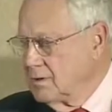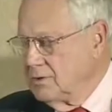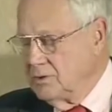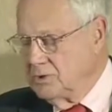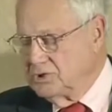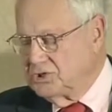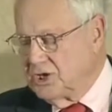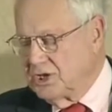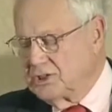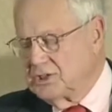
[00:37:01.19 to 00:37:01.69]
You
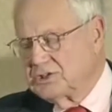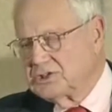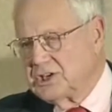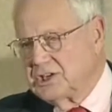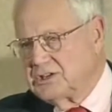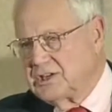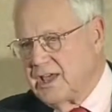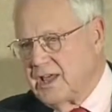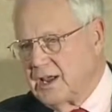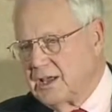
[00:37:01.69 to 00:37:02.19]
check the
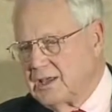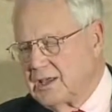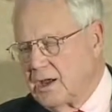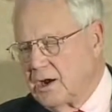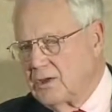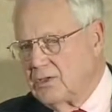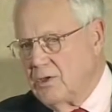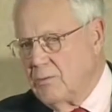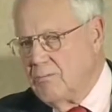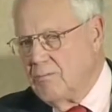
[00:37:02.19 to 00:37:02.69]
satanic
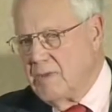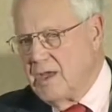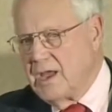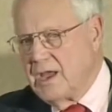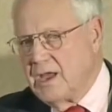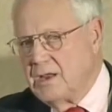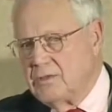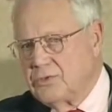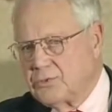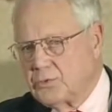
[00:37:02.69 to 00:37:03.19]
calendar, the
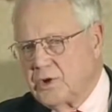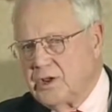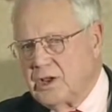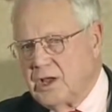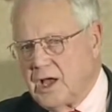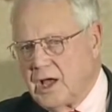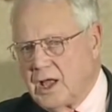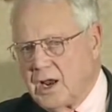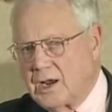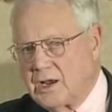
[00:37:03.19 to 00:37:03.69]
main three
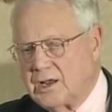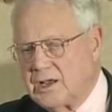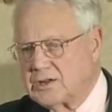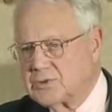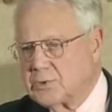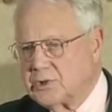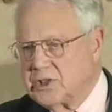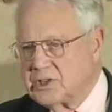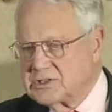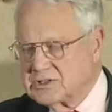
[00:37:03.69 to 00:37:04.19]

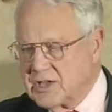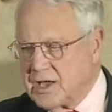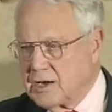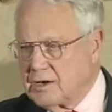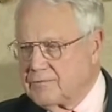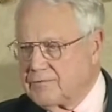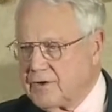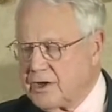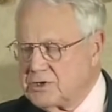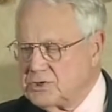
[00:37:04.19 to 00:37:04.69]
holidays where they
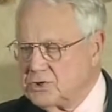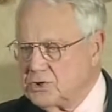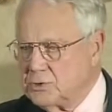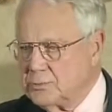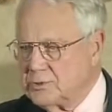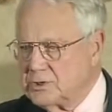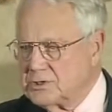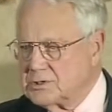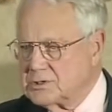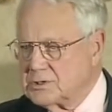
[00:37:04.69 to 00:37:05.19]
sacrifice
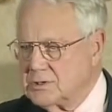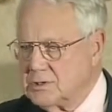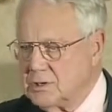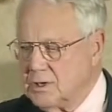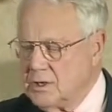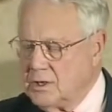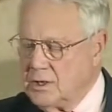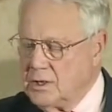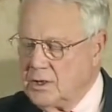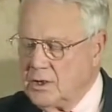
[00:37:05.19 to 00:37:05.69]
humans
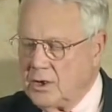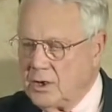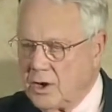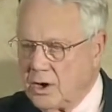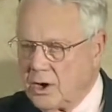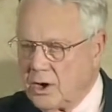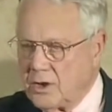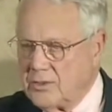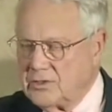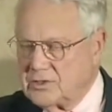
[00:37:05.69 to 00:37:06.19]

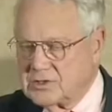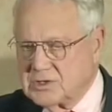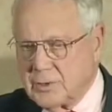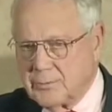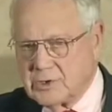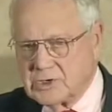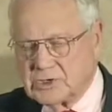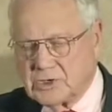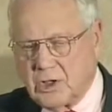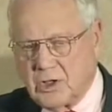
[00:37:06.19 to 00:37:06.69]
are the
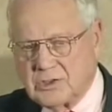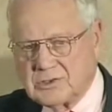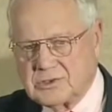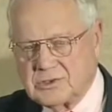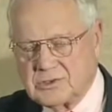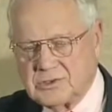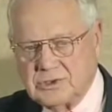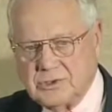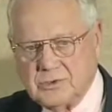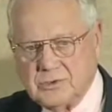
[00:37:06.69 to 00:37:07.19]
summer
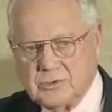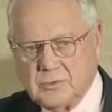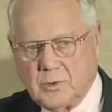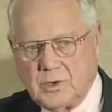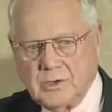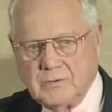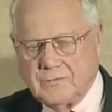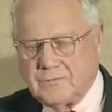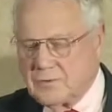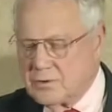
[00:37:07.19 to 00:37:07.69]
solstice, June
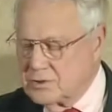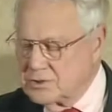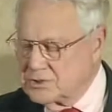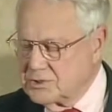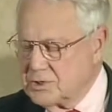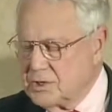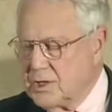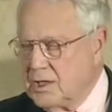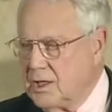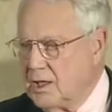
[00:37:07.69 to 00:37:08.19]
21st,
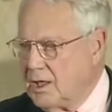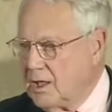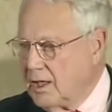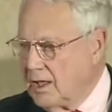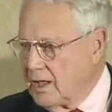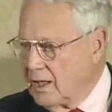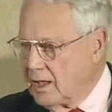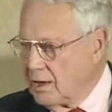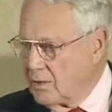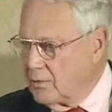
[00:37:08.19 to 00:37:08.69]

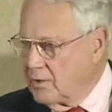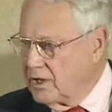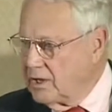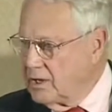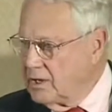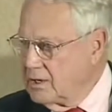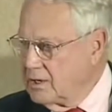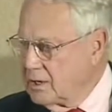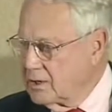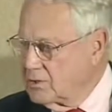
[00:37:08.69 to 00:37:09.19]

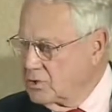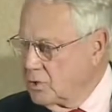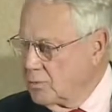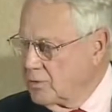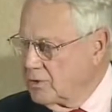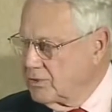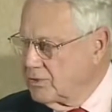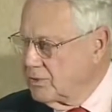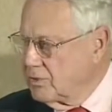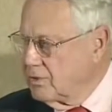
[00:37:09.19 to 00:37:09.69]
Halloween,
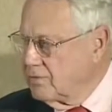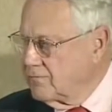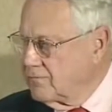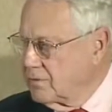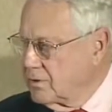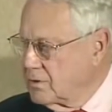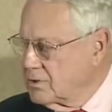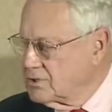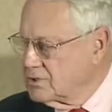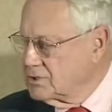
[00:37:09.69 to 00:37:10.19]
October
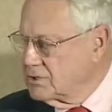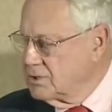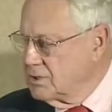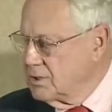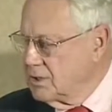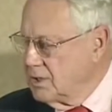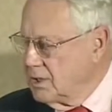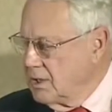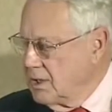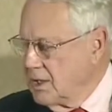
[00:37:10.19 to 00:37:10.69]
31st,
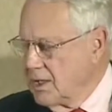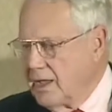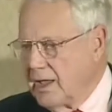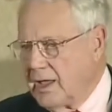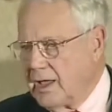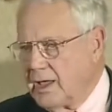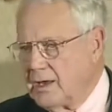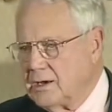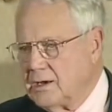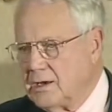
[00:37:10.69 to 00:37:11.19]

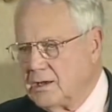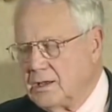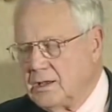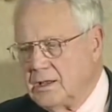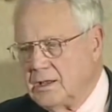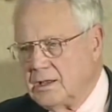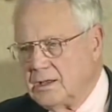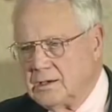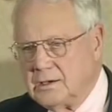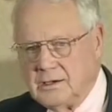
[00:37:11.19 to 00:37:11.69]
and
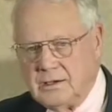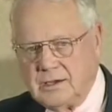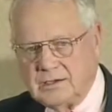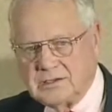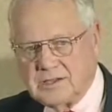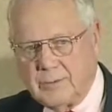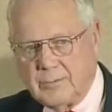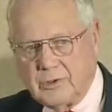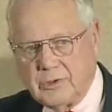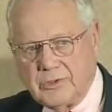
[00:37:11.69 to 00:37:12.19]

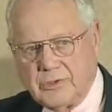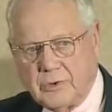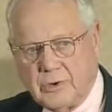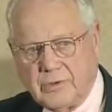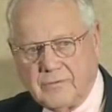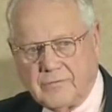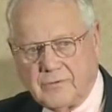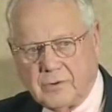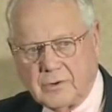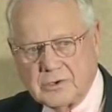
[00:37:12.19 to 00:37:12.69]
December
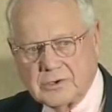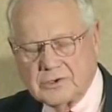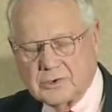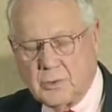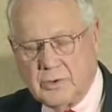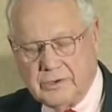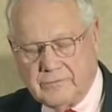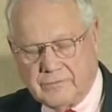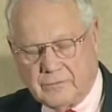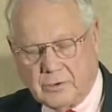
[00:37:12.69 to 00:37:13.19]
31st,
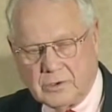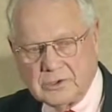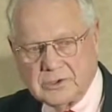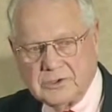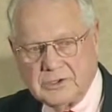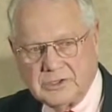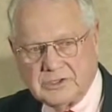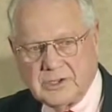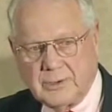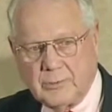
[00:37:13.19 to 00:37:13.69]
21st,
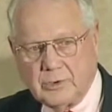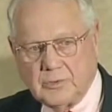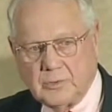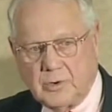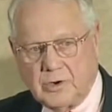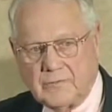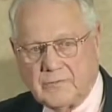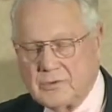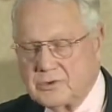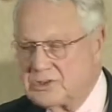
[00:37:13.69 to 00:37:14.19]
December
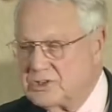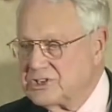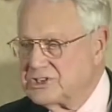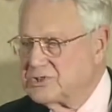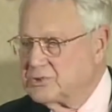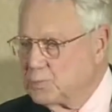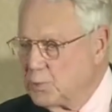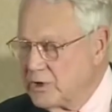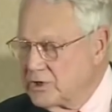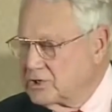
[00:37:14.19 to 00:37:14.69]
21st,
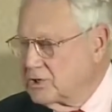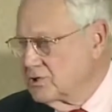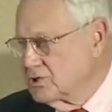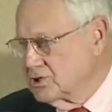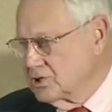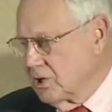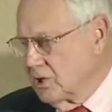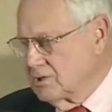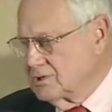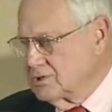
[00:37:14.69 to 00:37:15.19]
this winter
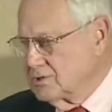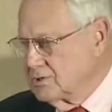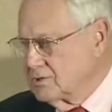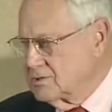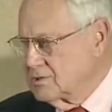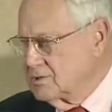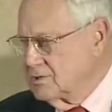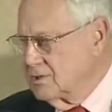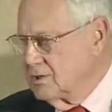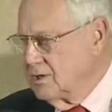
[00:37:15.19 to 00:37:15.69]

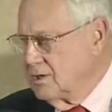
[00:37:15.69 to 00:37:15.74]
solstice.